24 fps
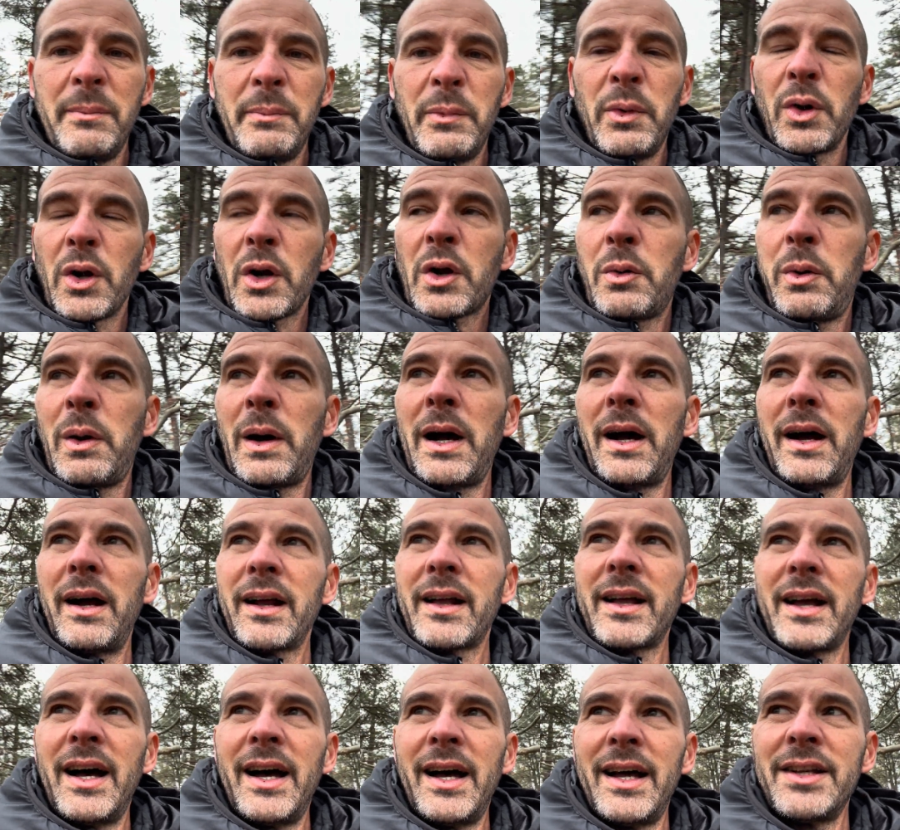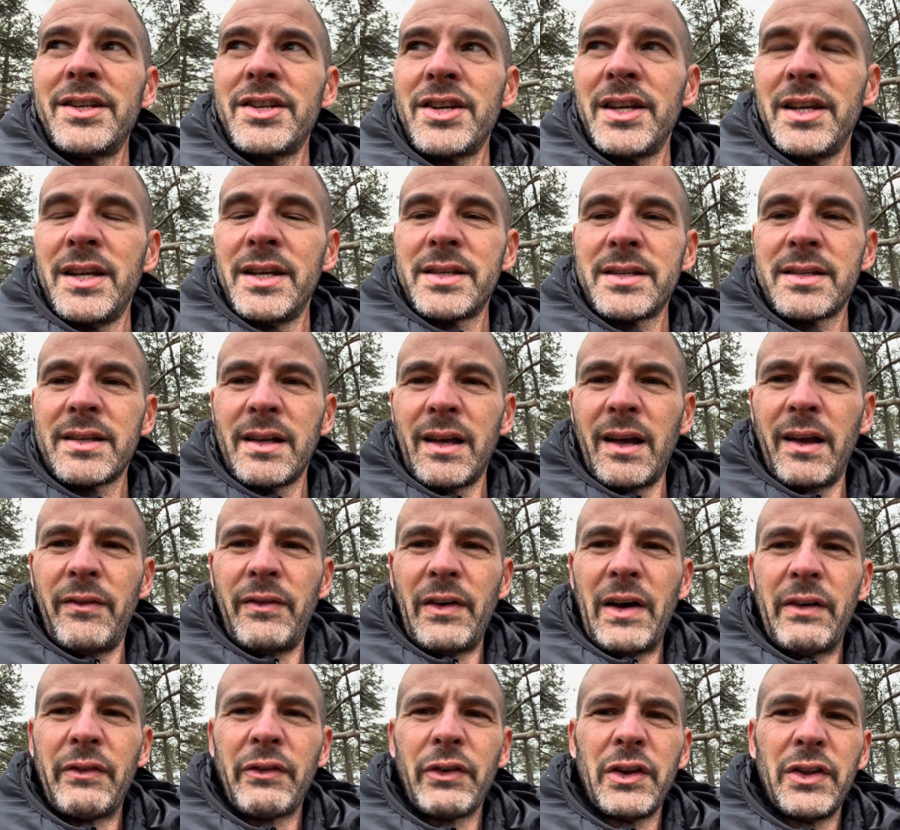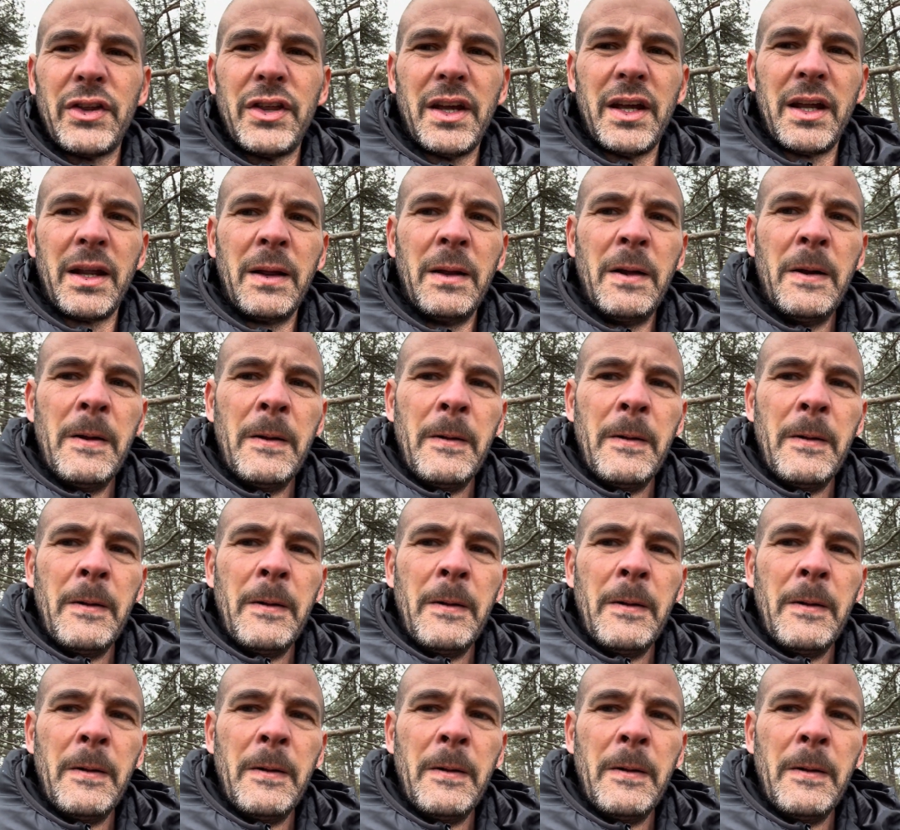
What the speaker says: more conscious of everything,